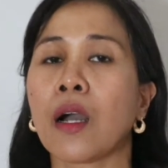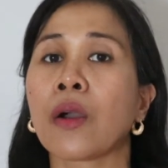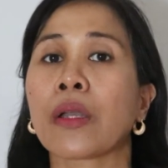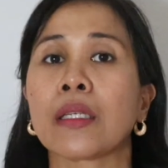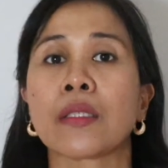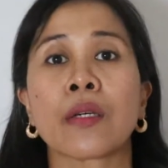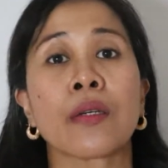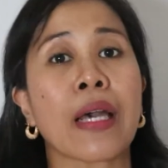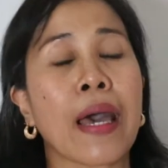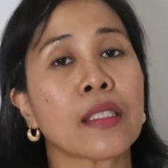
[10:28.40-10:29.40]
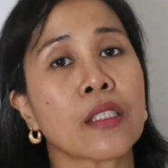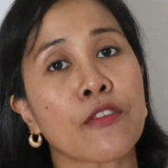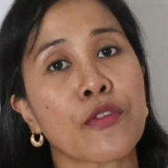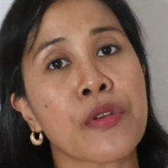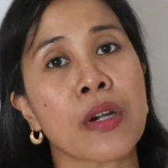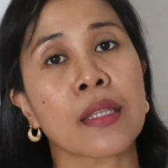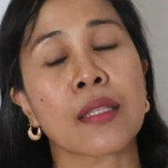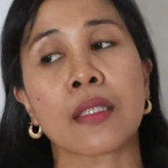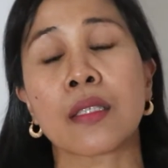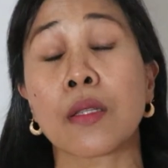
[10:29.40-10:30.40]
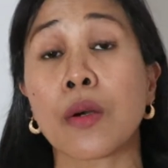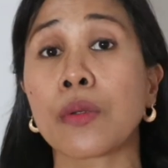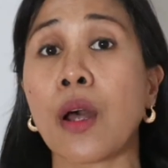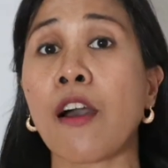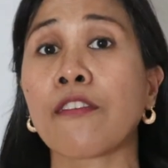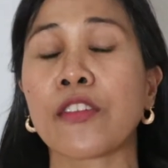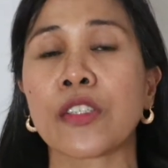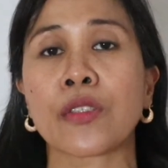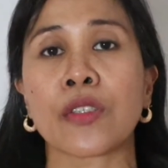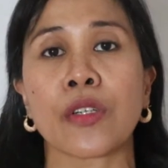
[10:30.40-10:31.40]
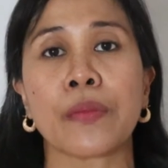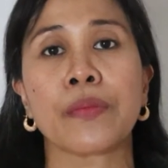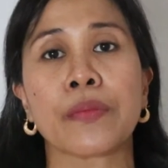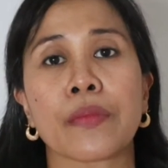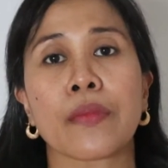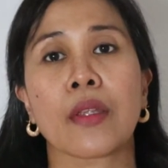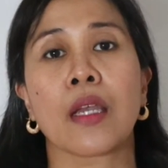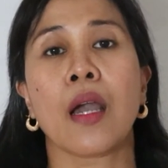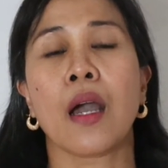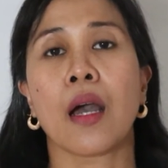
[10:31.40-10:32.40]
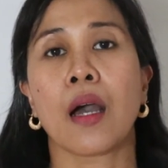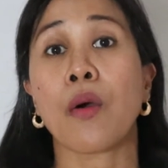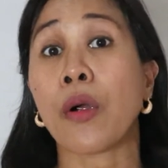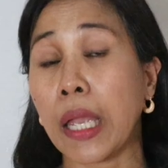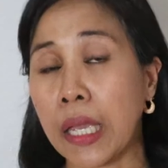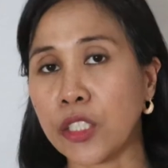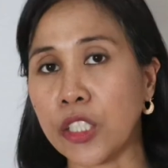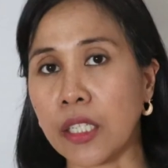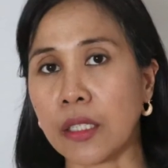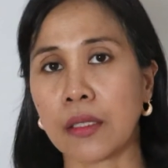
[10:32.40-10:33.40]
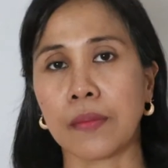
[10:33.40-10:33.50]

Okay, so that is the fourth, is a loan officer or agent.